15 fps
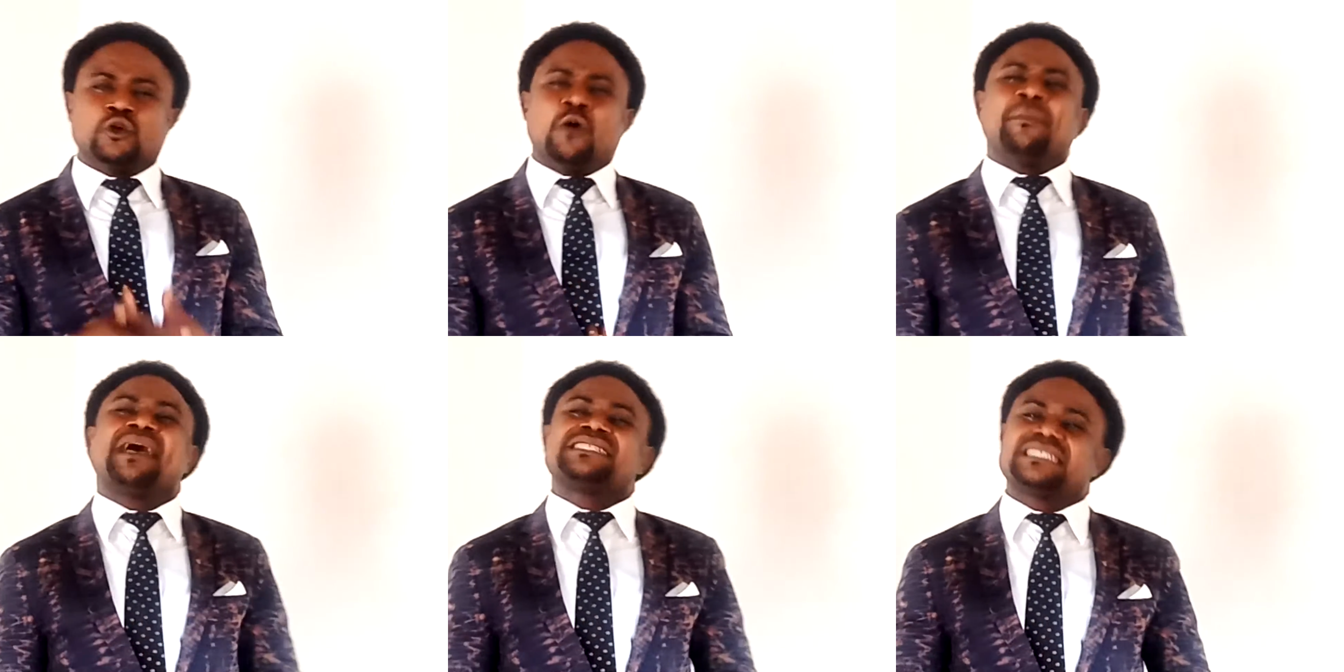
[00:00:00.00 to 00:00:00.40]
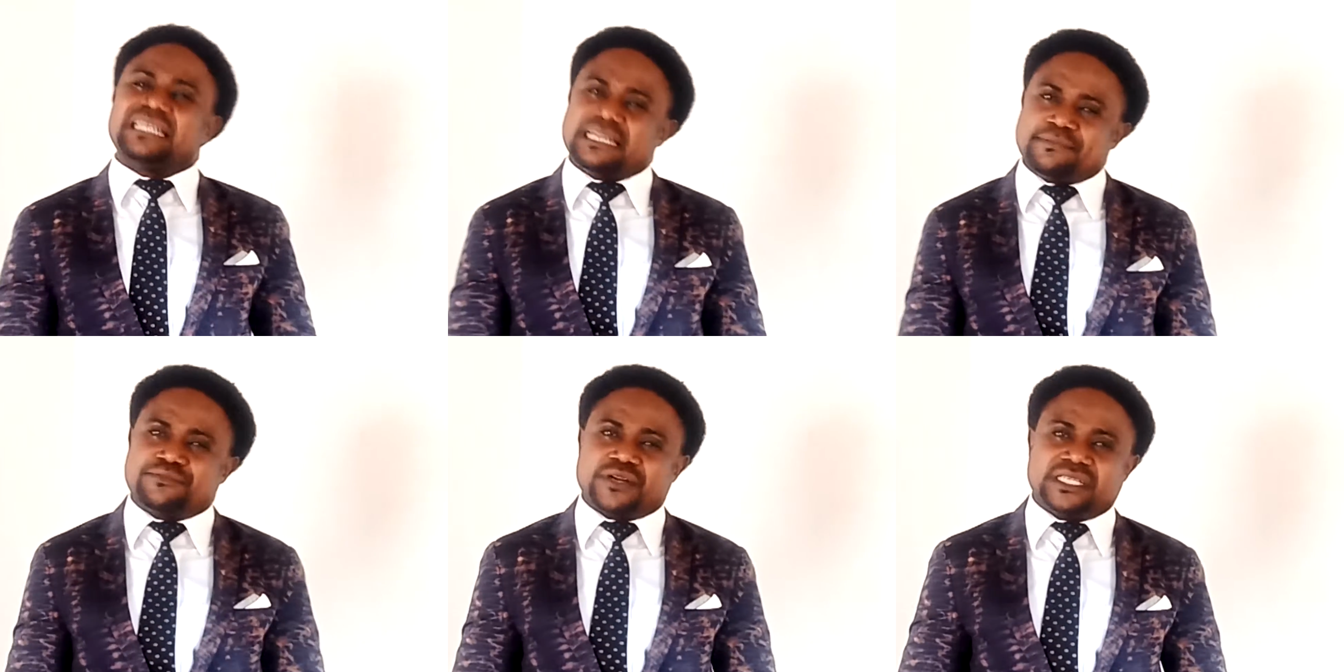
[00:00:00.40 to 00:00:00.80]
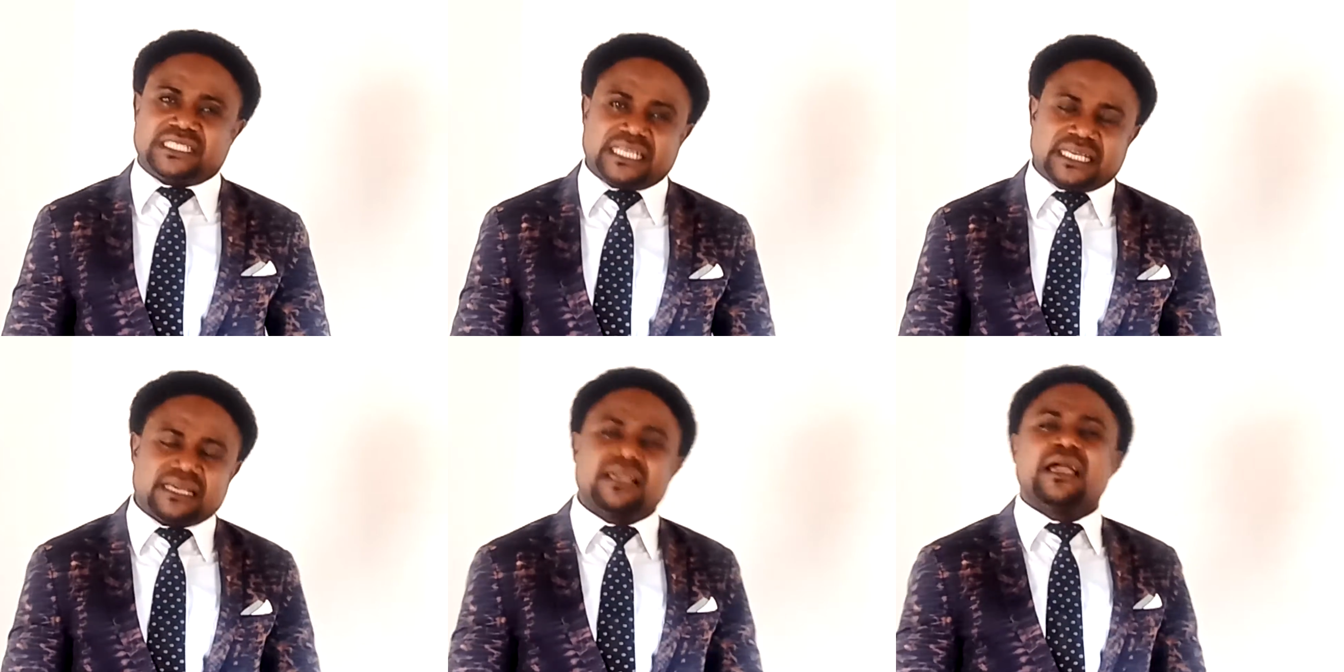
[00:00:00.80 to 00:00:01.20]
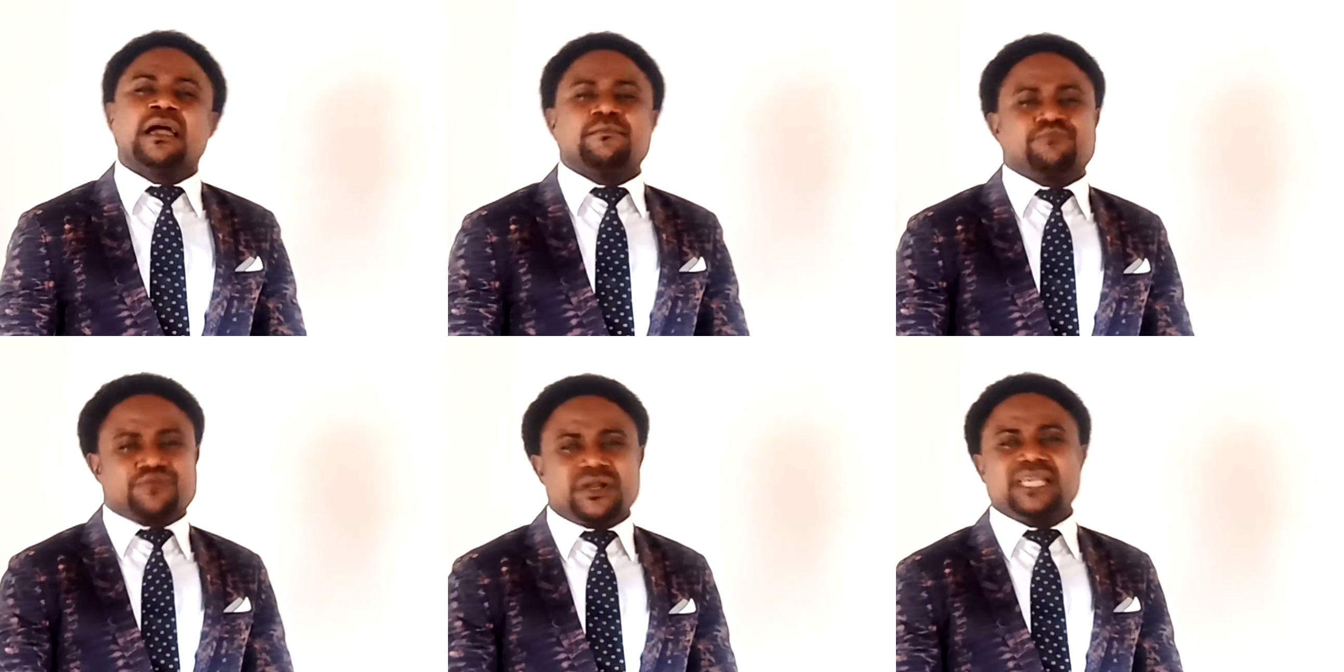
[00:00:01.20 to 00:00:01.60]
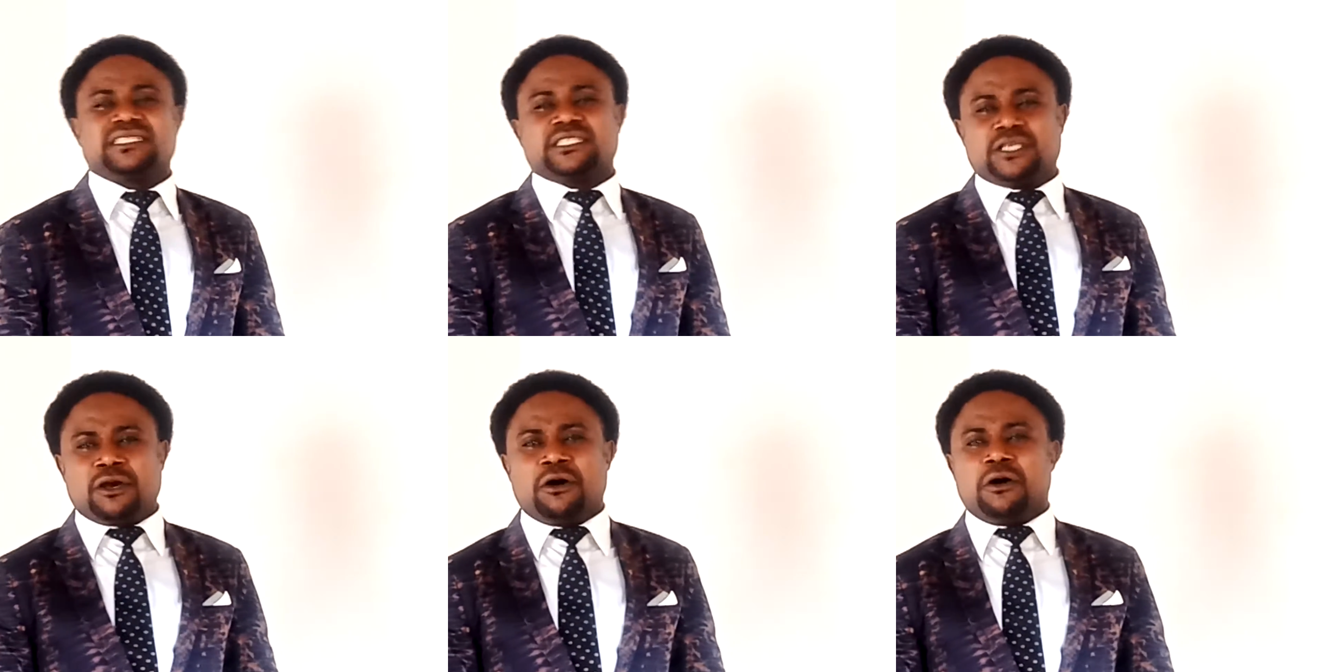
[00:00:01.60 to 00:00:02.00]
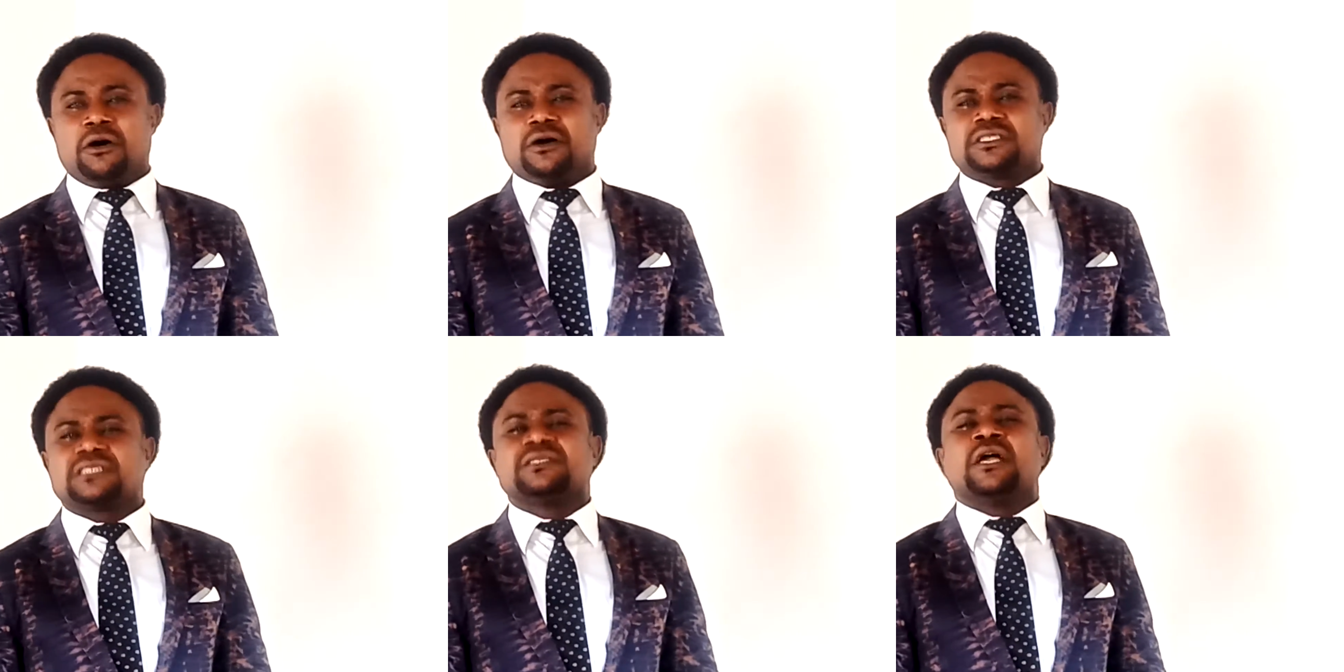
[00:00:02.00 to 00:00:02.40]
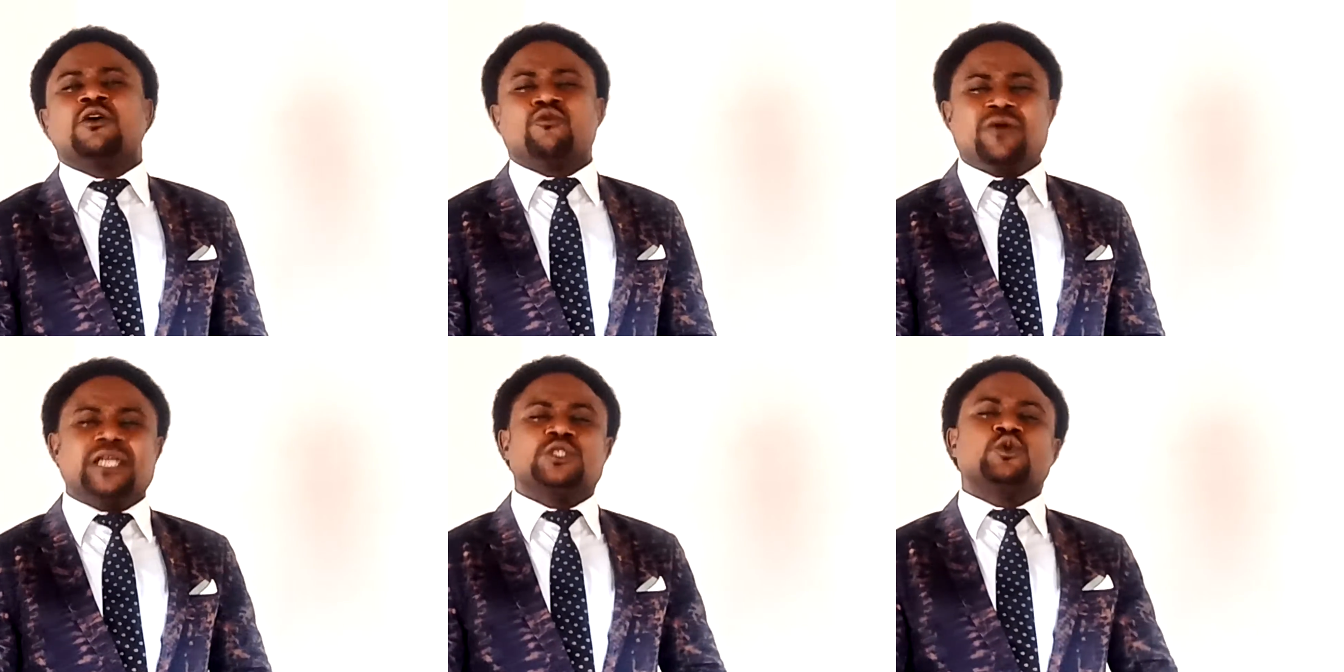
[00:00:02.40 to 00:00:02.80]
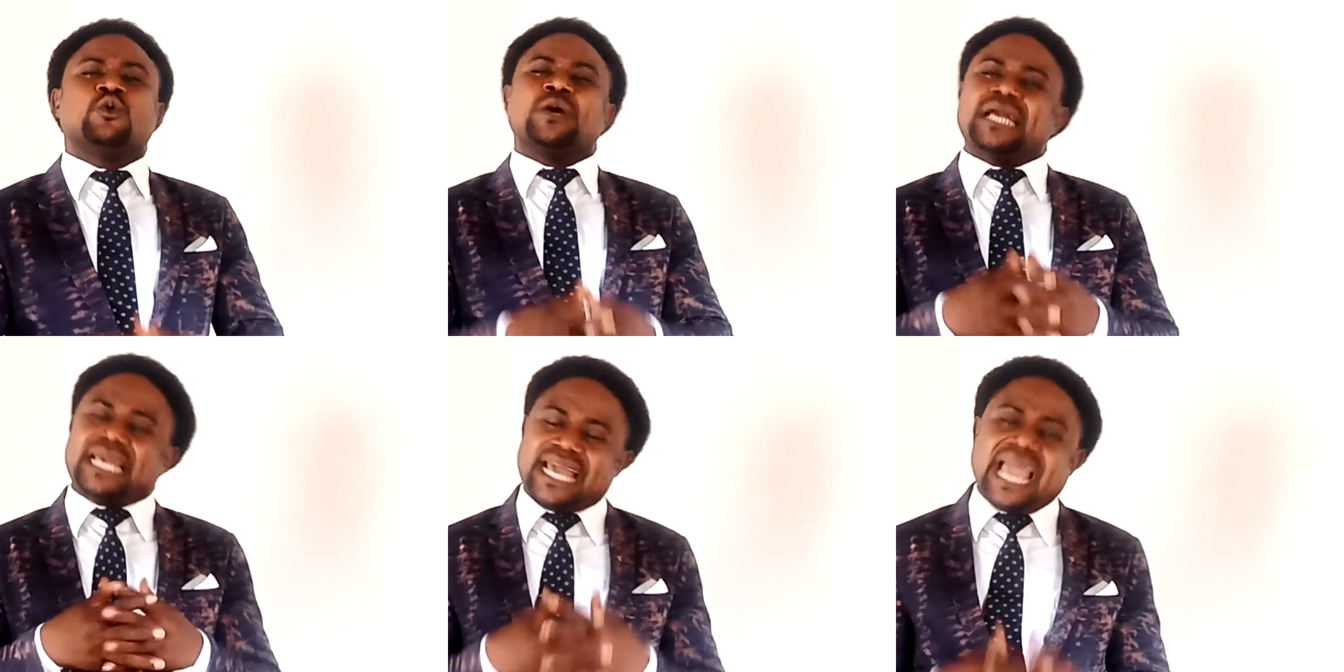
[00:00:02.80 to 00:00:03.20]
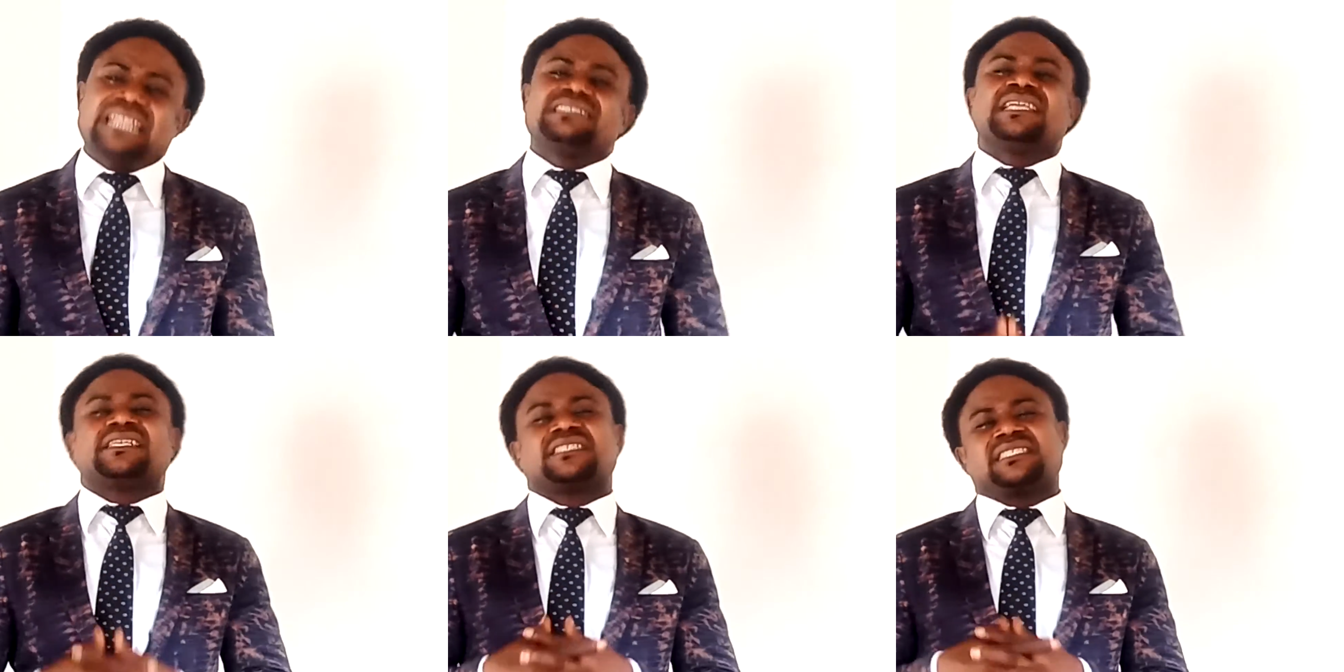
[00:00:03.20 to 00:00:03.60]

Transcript: global celebrity. Praise God. When you head the